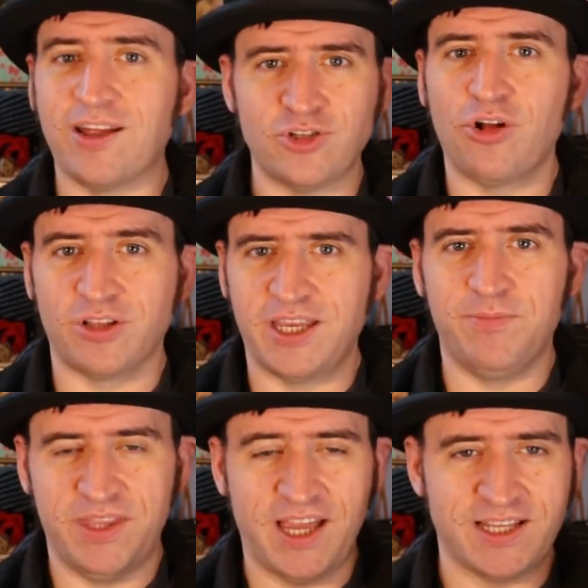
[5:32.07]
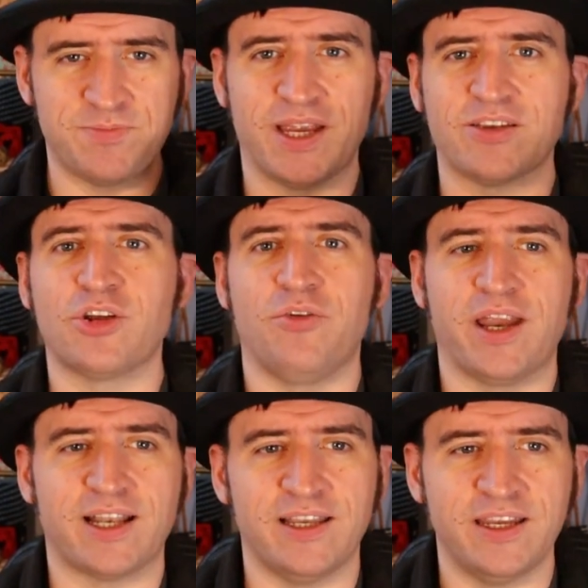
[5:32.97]
at all keep the aspect
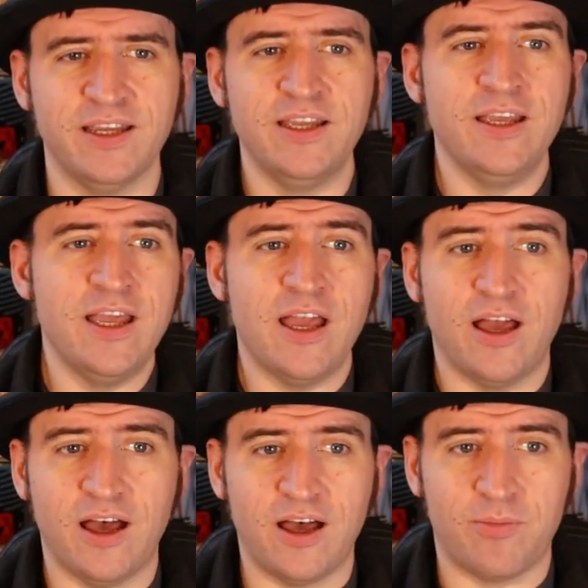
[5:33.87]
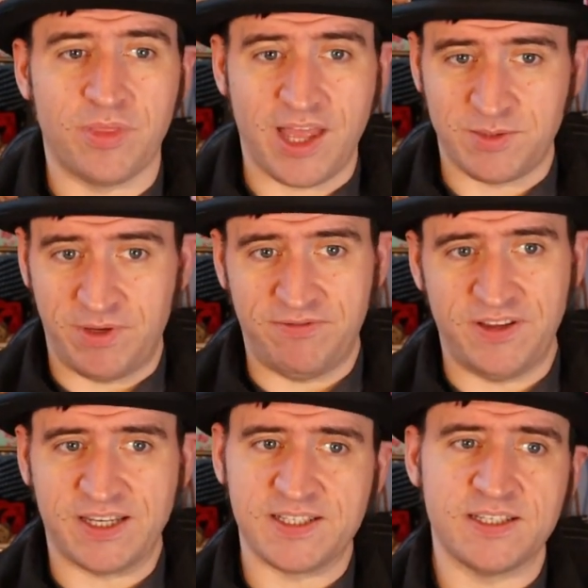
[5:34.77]
correctly. That's been
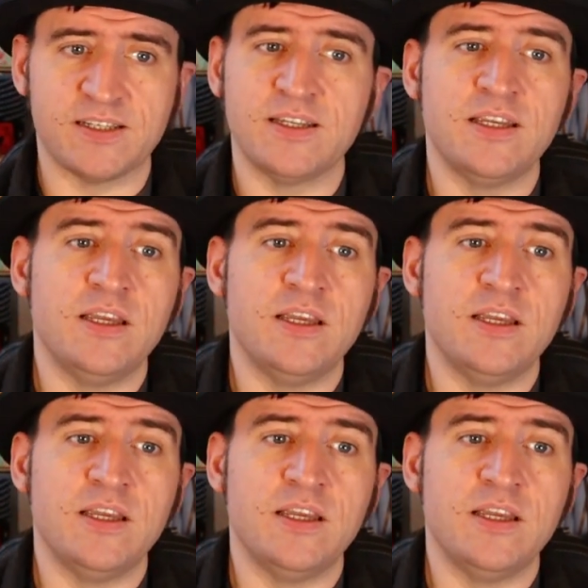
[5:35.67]
fixed.